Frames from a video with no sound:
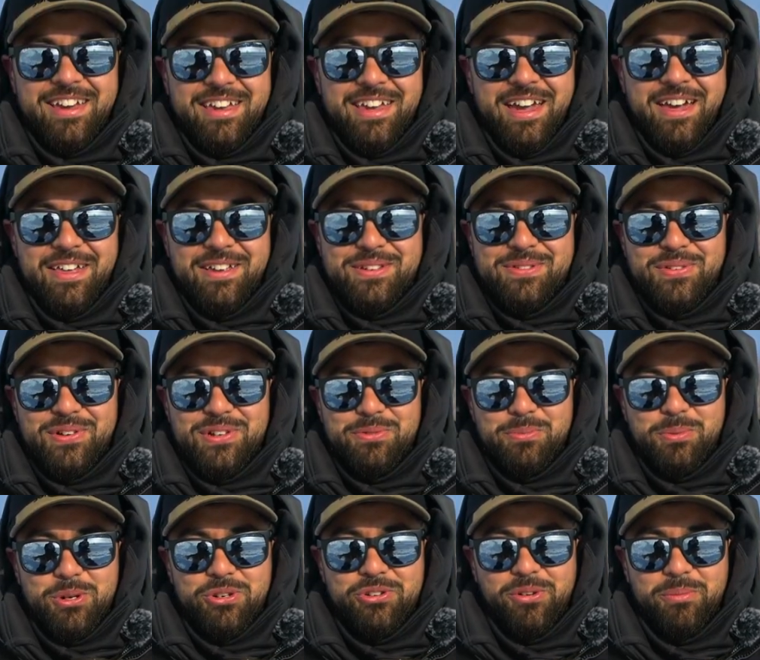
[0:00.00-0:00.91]
Yeah, there's
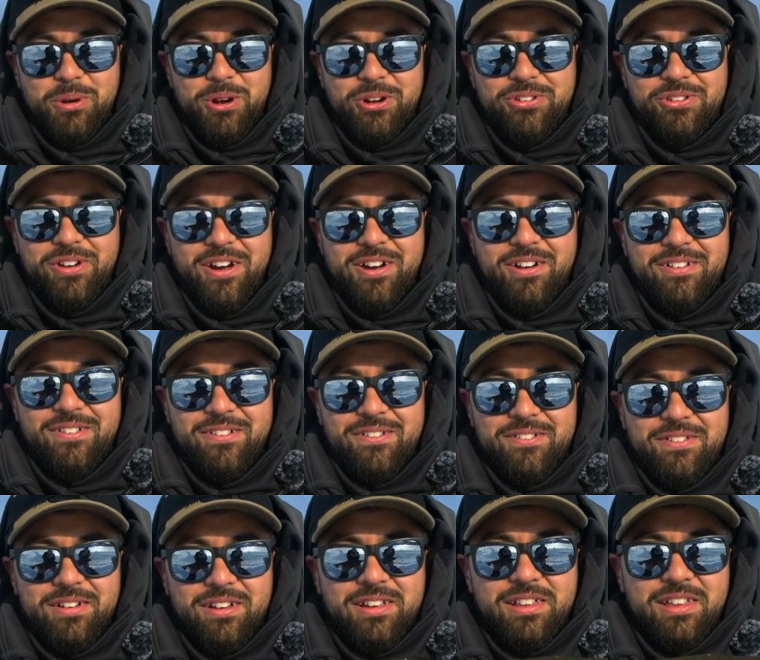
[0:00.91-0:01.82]
first brook trout.
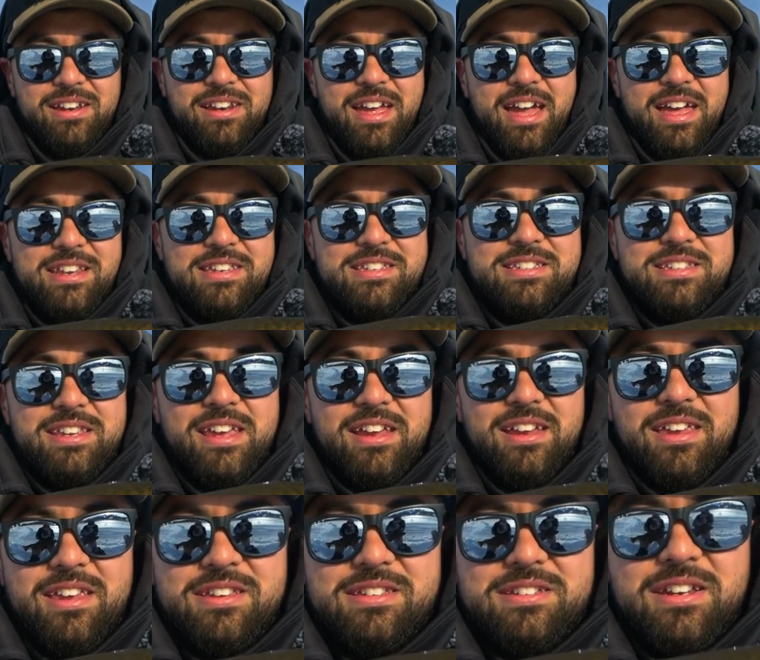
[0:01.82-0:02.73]
Clinton had a
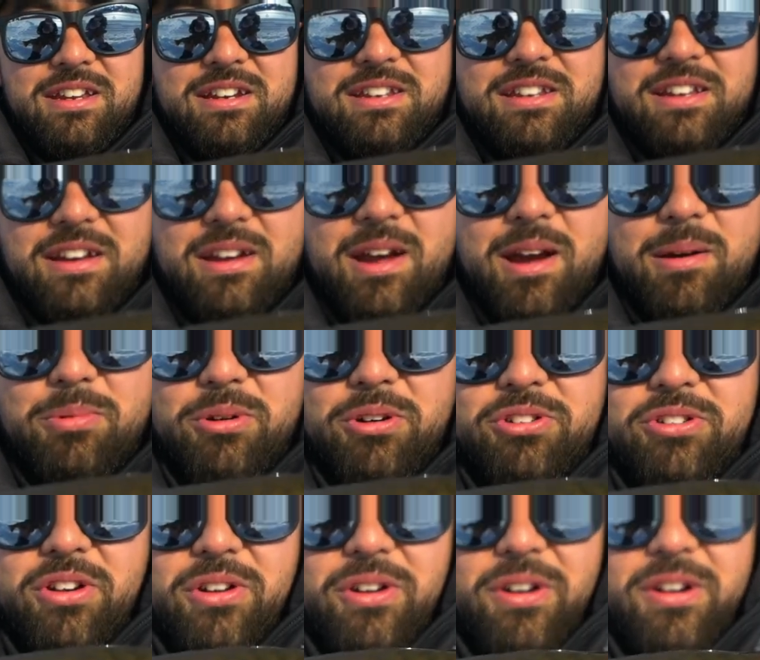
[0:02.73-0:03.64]
sting. He stinged a, a
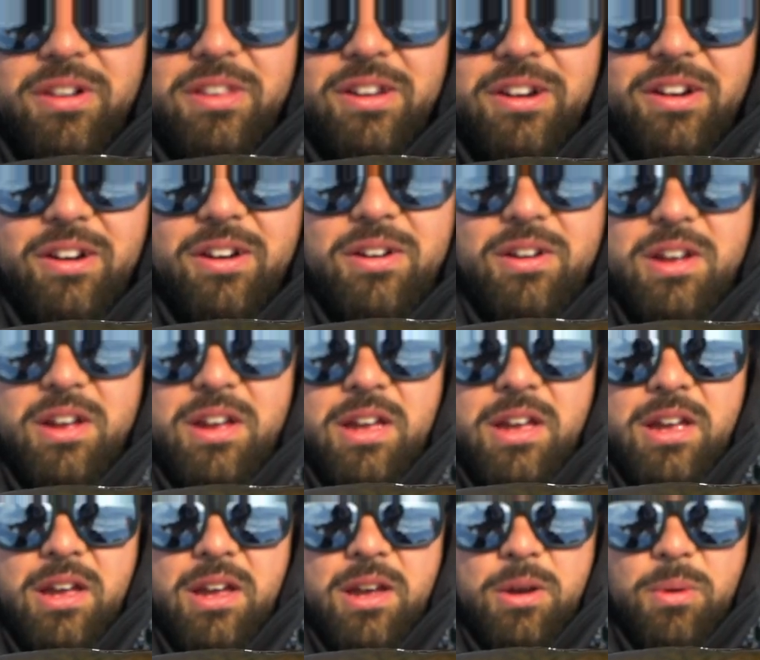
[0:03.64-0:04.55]
brook trout earlier
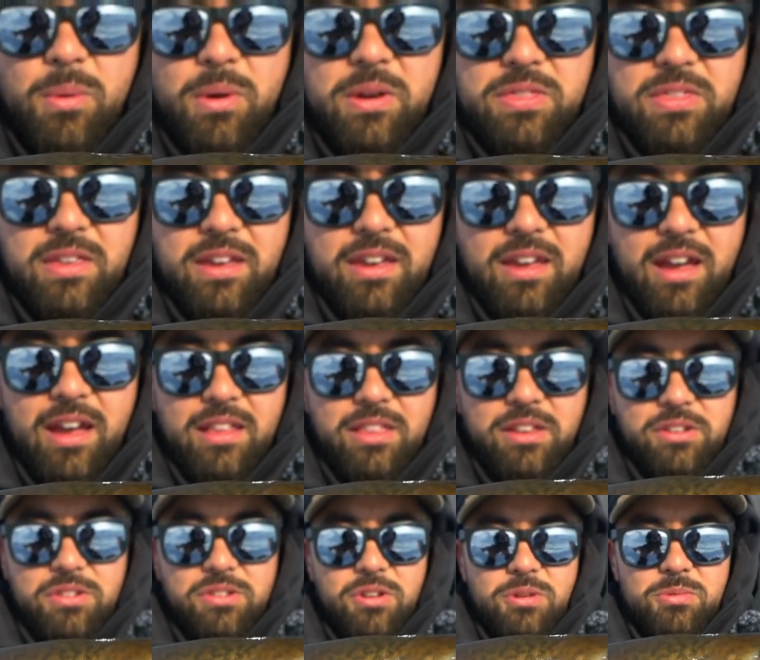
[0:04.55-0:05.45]
with a uh,
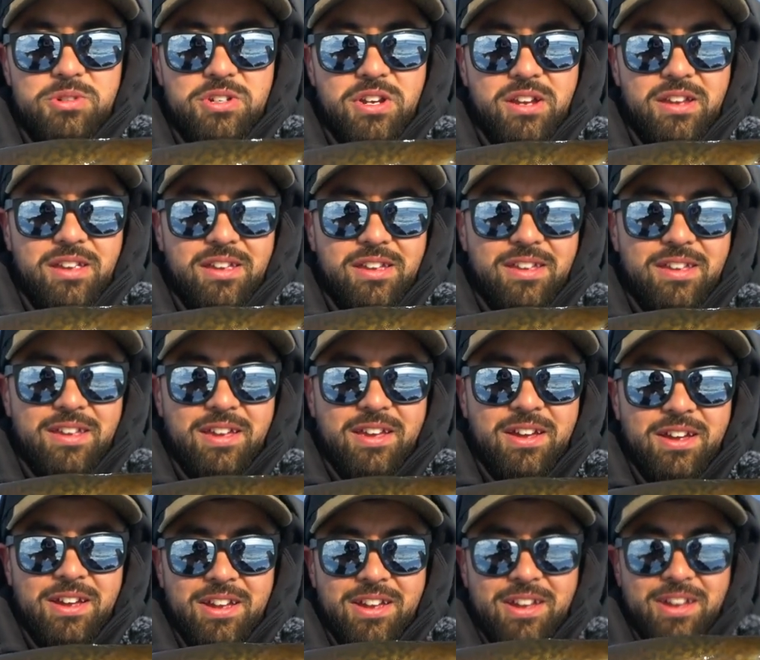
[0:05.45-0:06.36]
little tube jig.
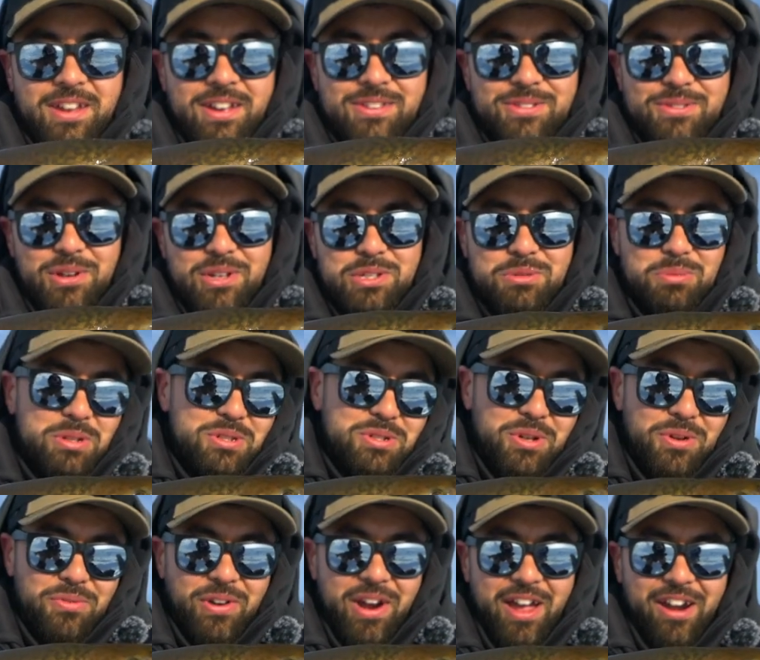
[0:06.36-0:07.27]
So I
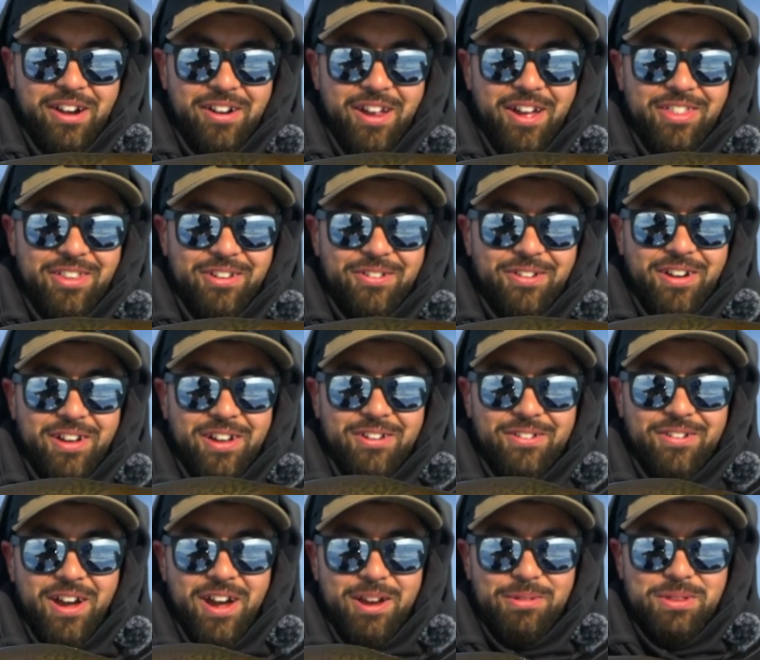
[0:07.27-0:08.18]
switched over, had it on the
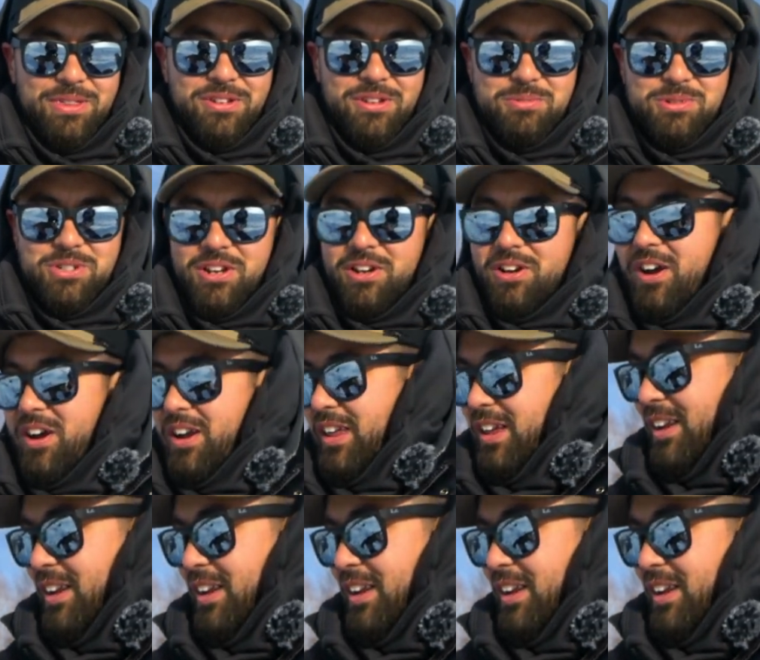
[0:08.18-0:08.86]
rod with the tube jig on